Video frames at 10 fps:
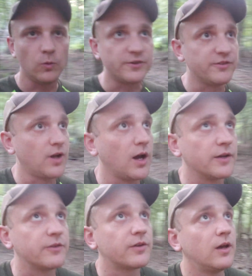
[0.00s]
which is
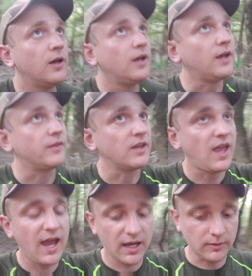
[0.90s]
nice. And the
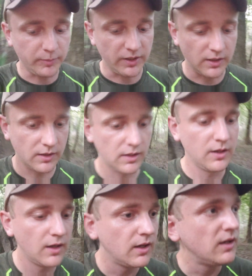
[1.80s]
canopy
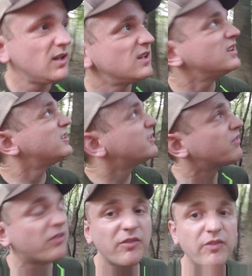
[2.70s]
is
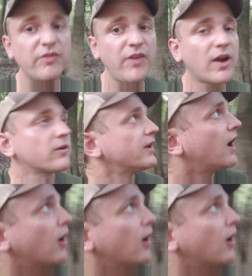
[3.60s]
fairly